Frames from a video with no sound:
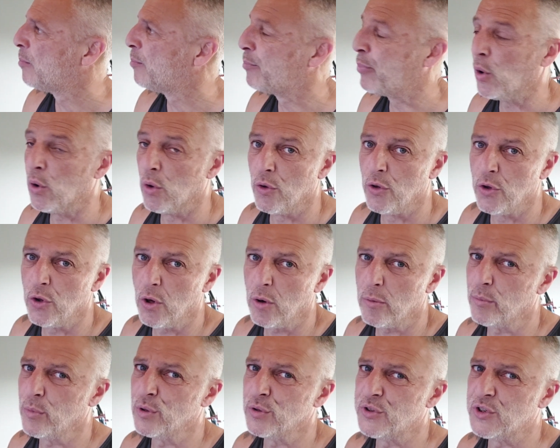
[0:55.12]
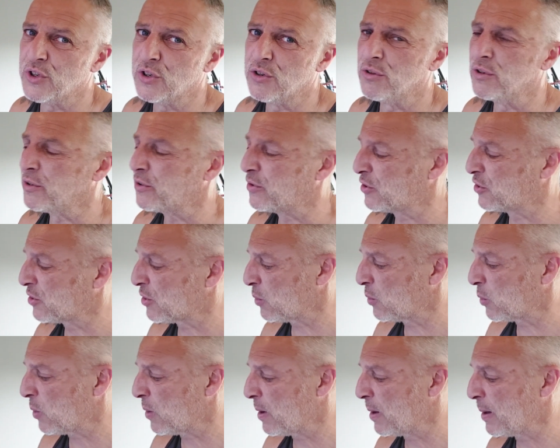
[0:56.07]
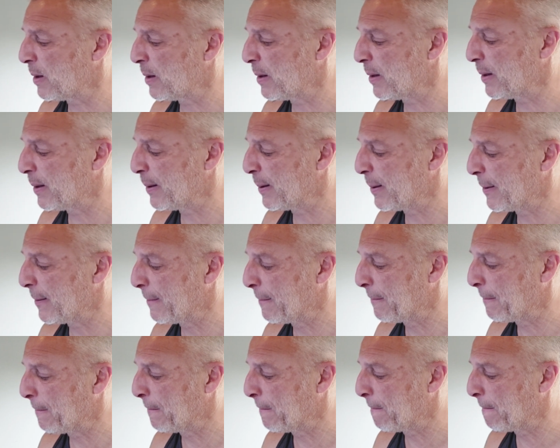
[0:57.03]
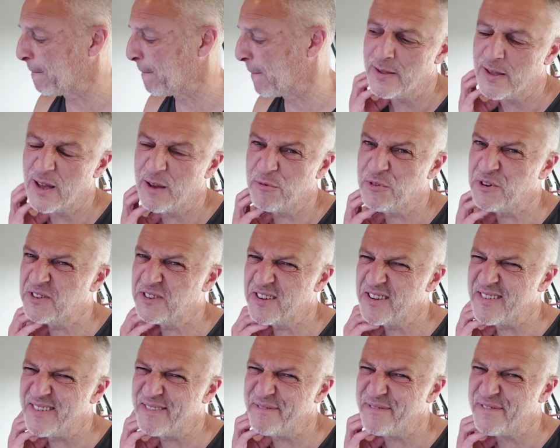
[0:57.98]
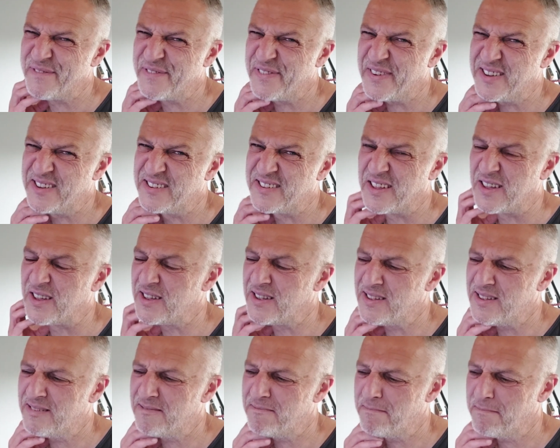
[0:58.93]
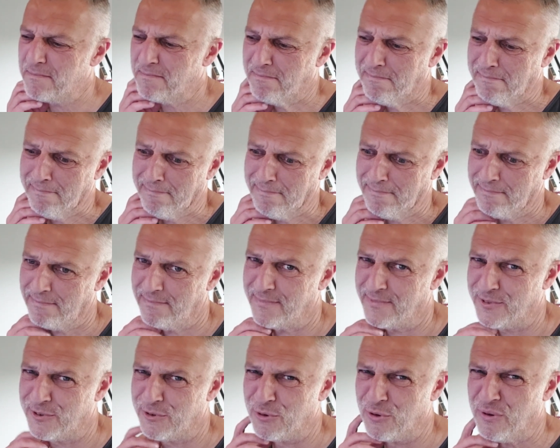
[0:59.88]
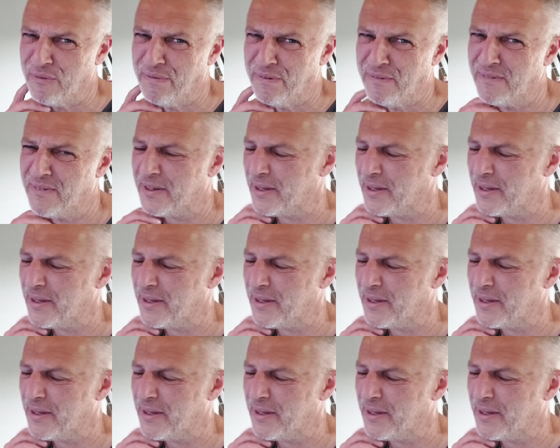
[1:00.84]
but not multicoloured. So I'm going to say I've fixed it, sort of.